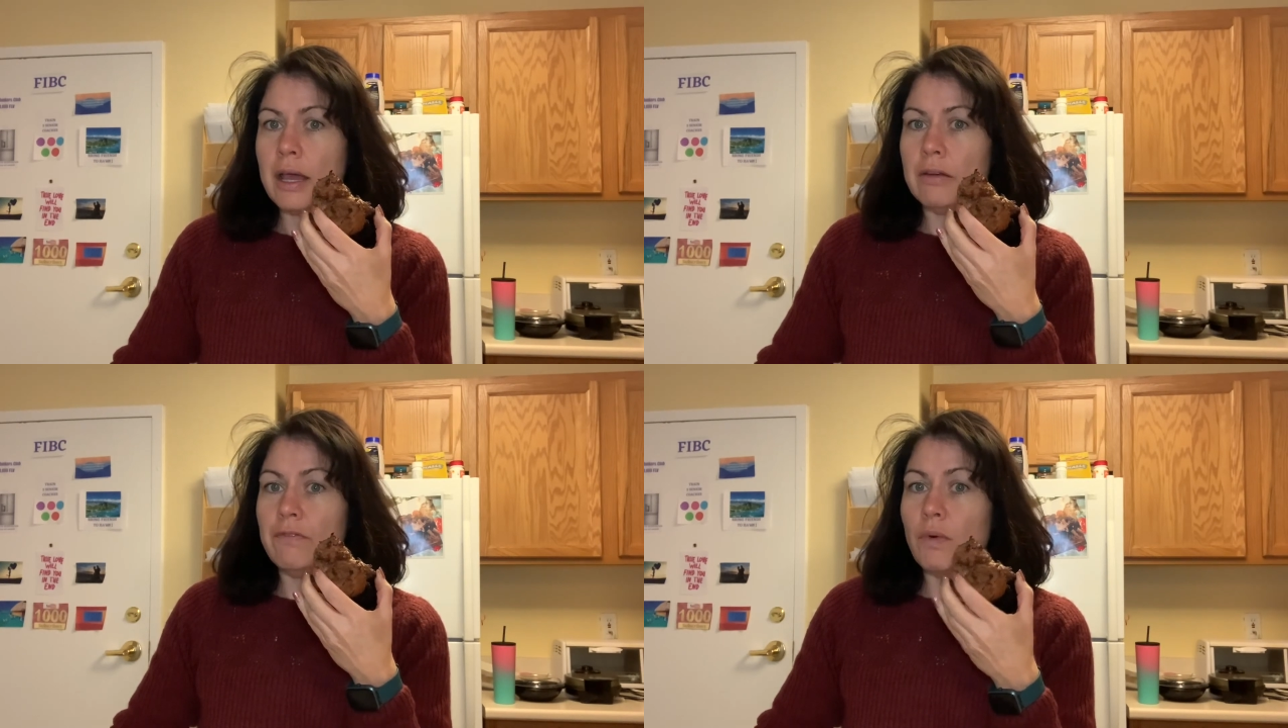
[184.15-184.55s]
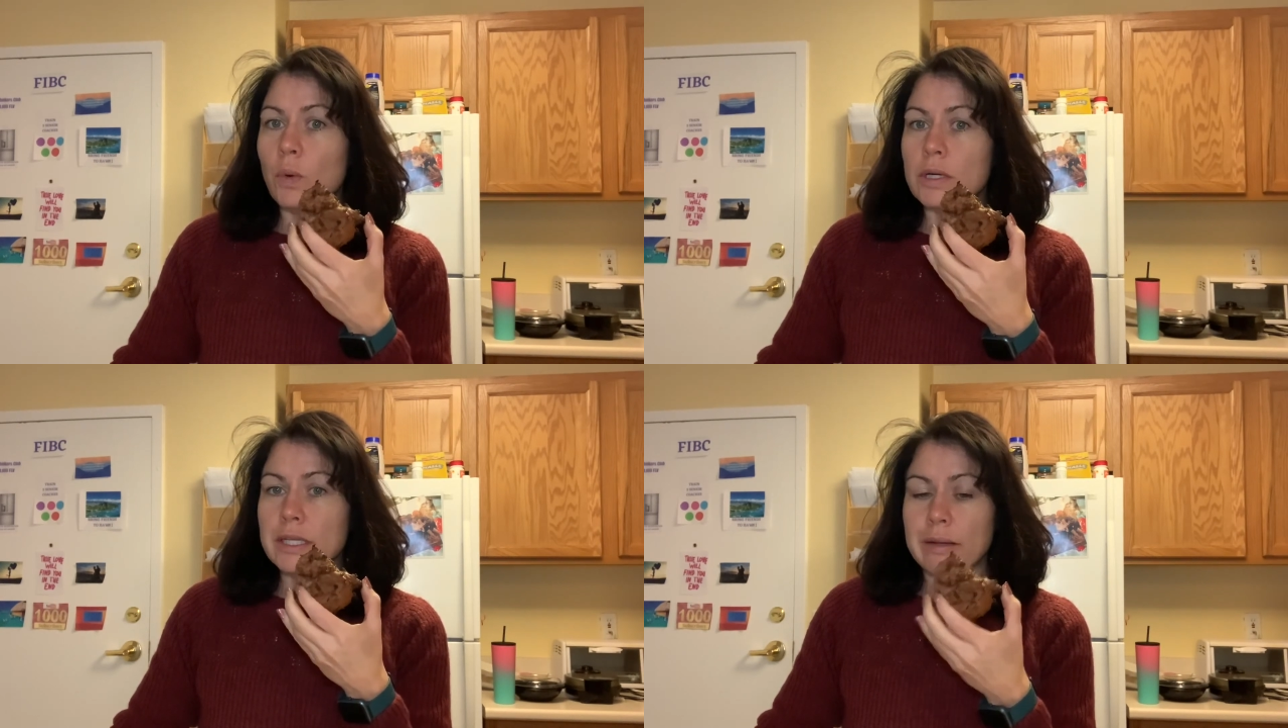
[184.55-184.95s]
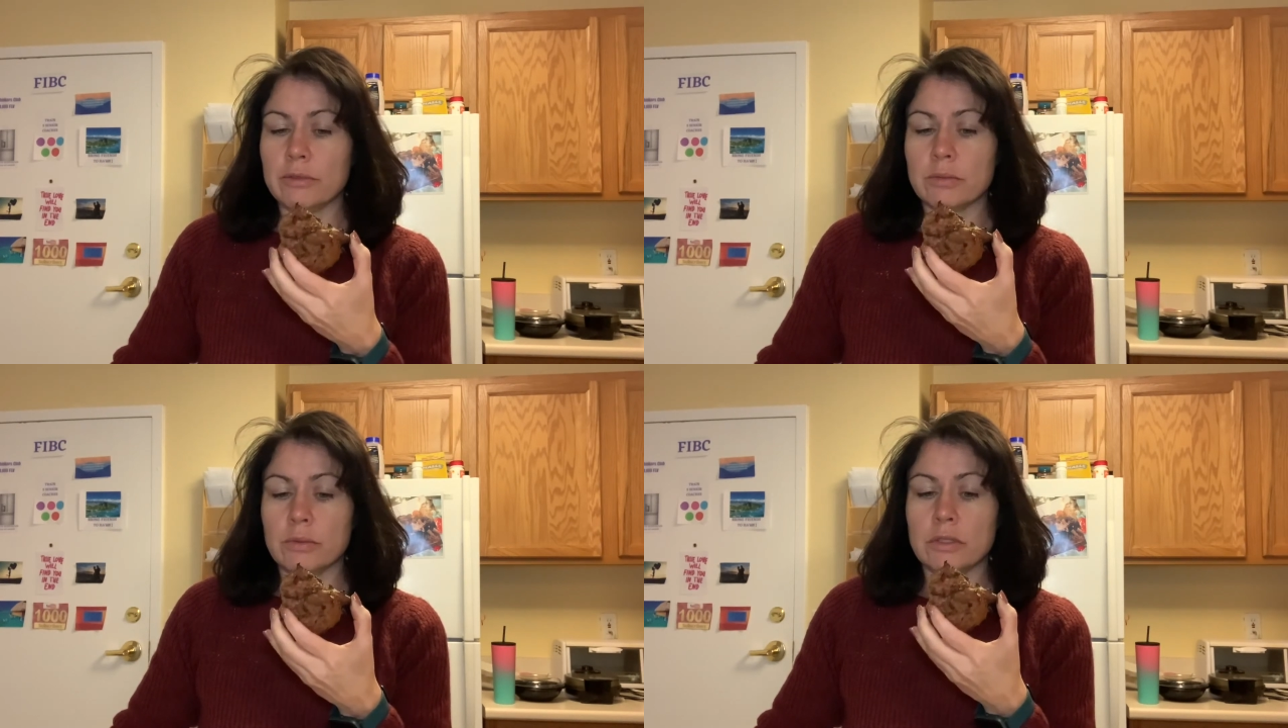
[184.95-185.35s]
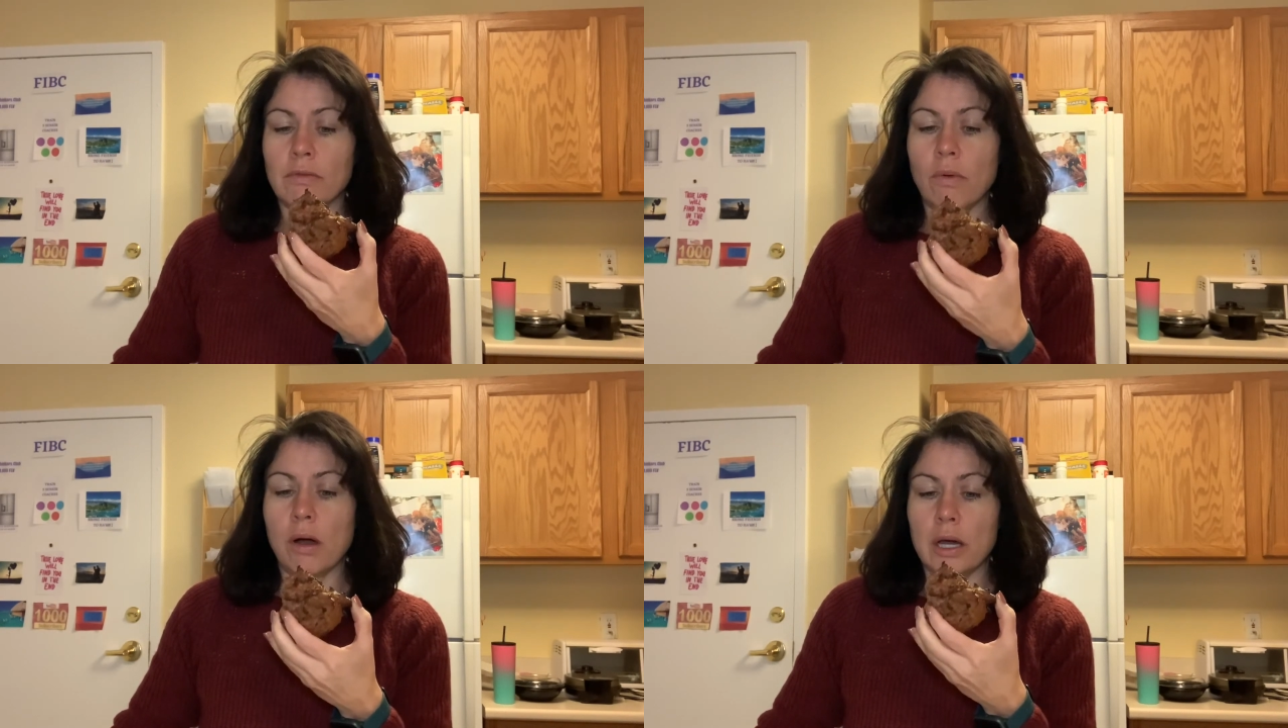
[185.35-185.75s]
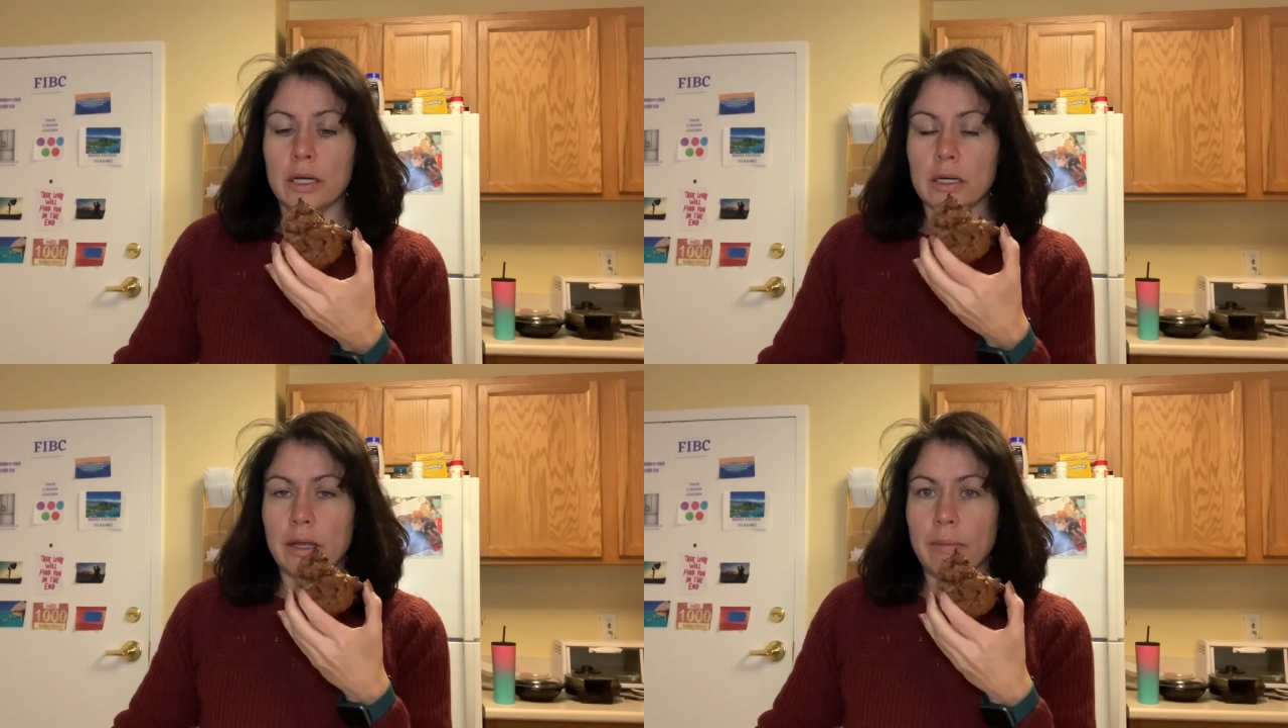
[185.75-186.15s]
and four tablespoons of
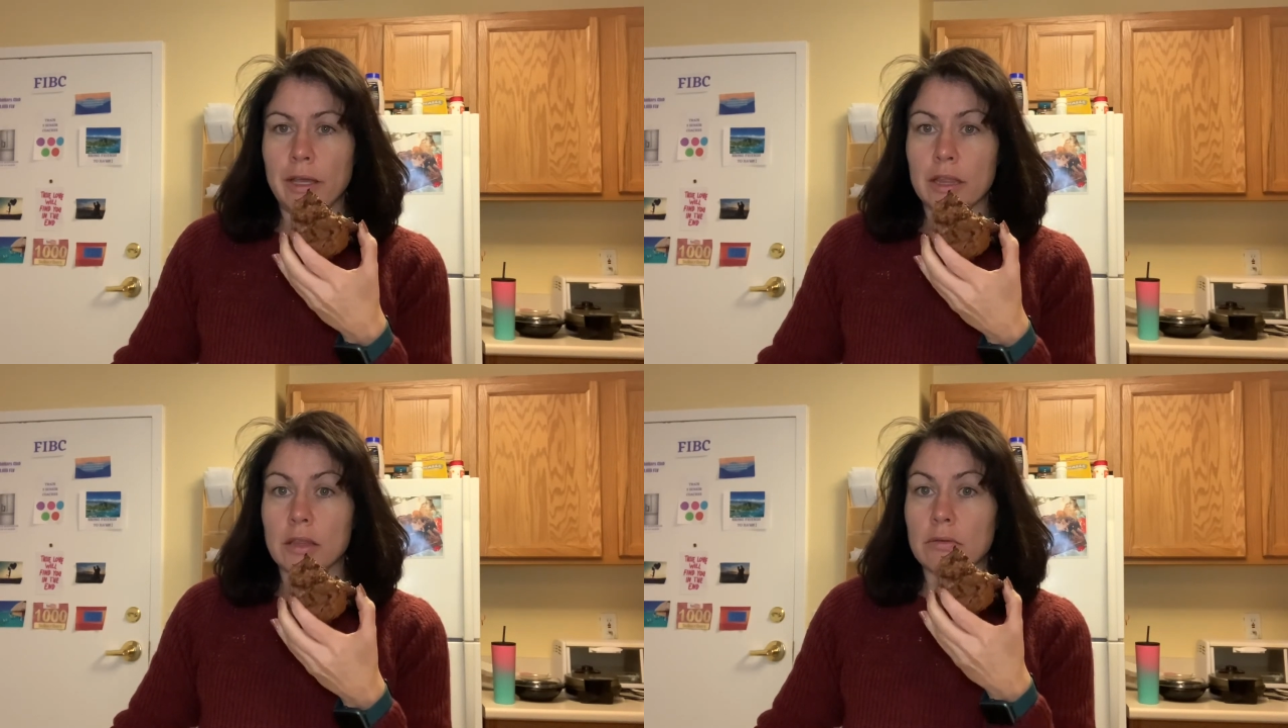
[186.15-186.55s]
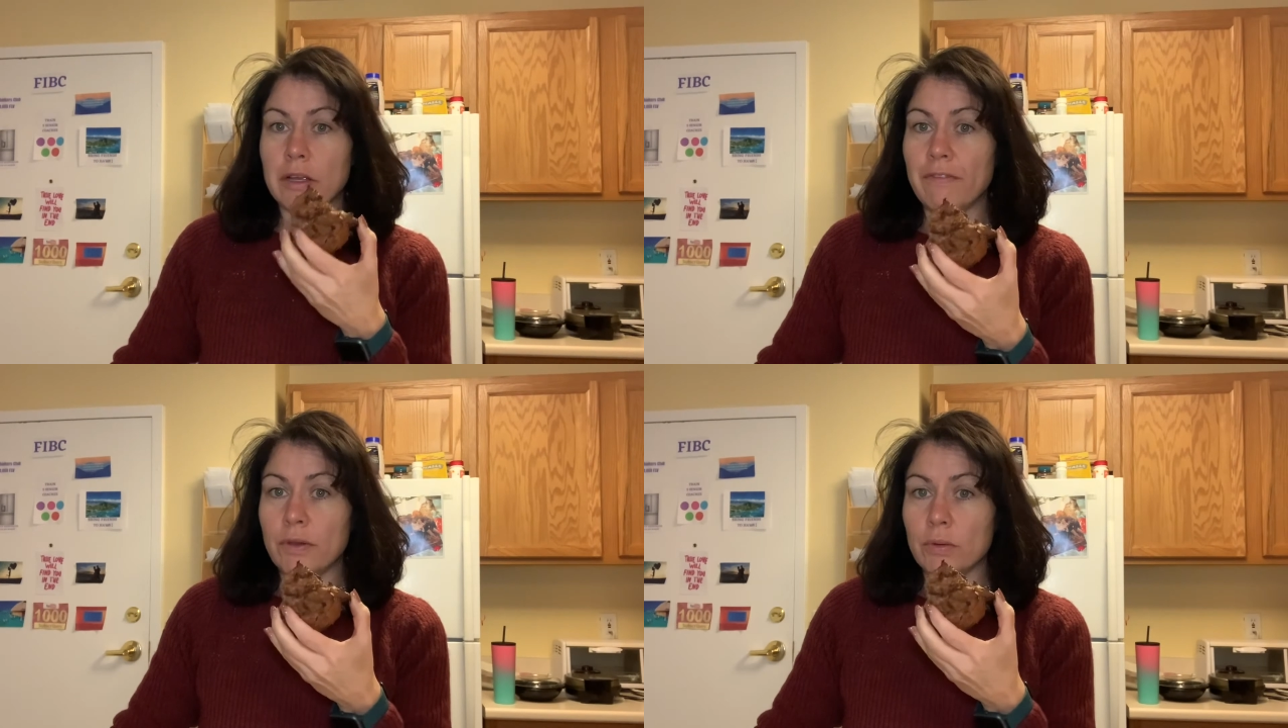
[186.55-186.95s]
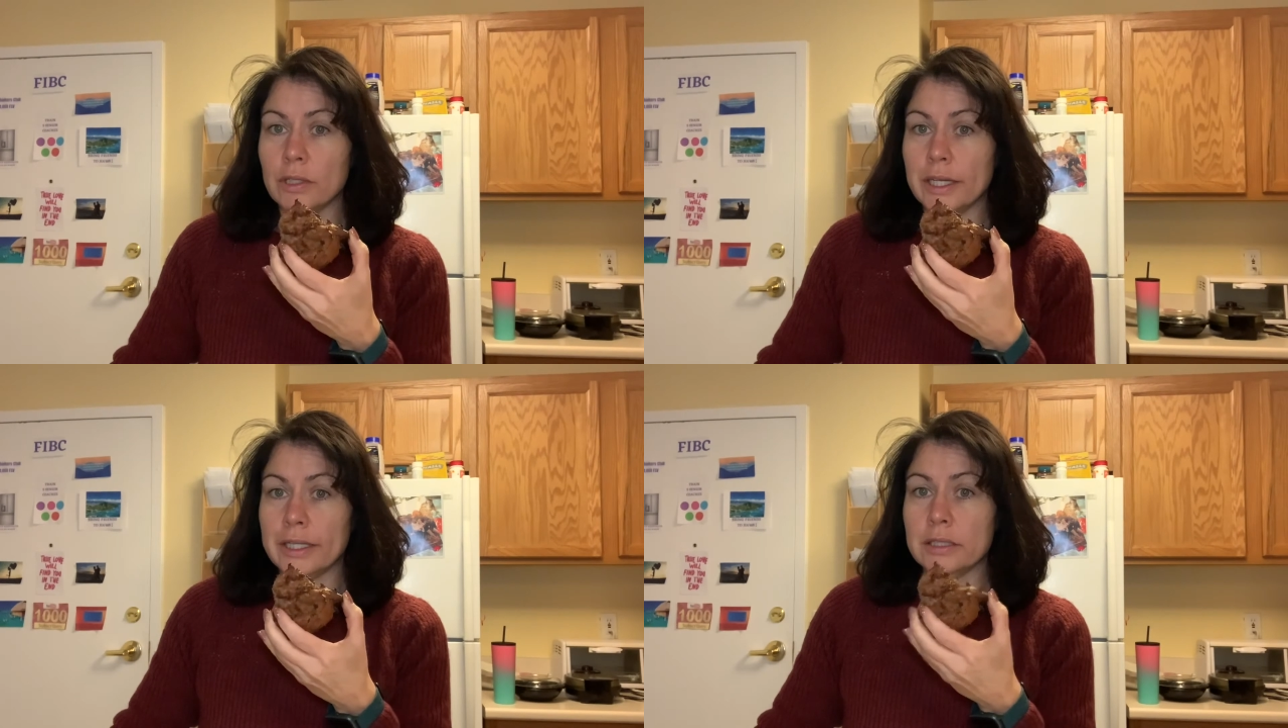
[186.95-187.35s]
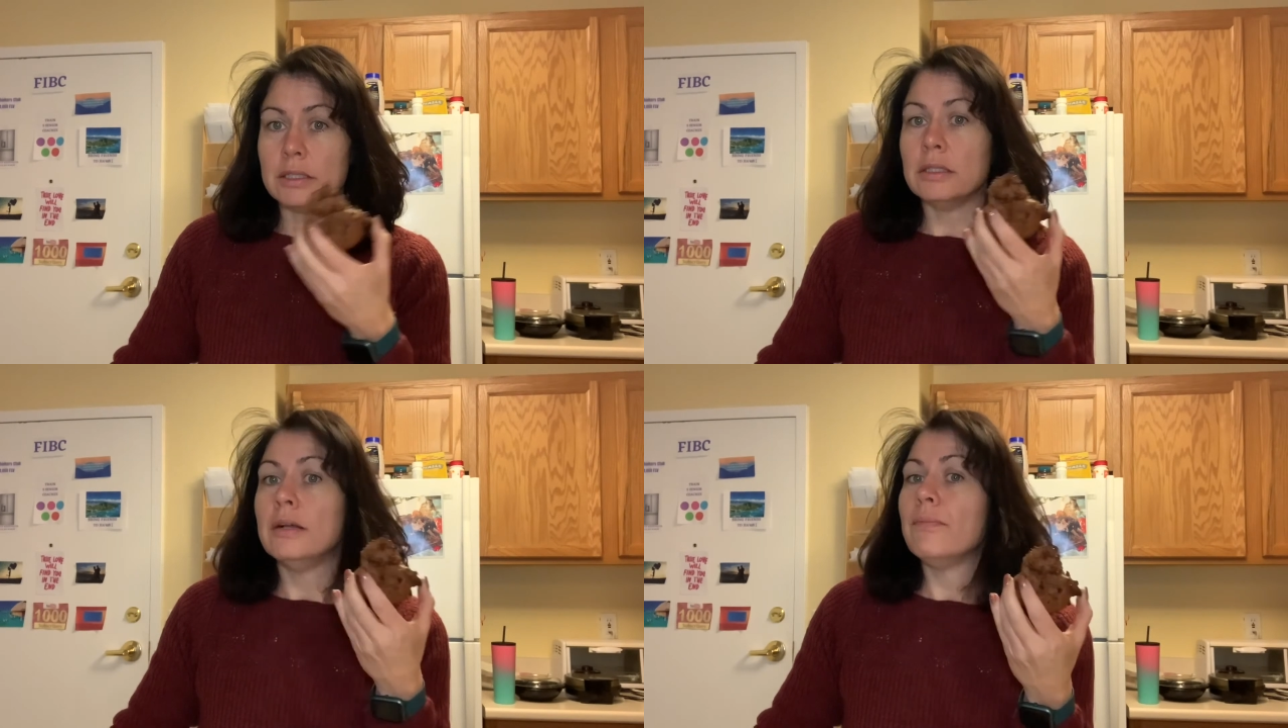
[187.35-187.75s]
water and made three fuelings,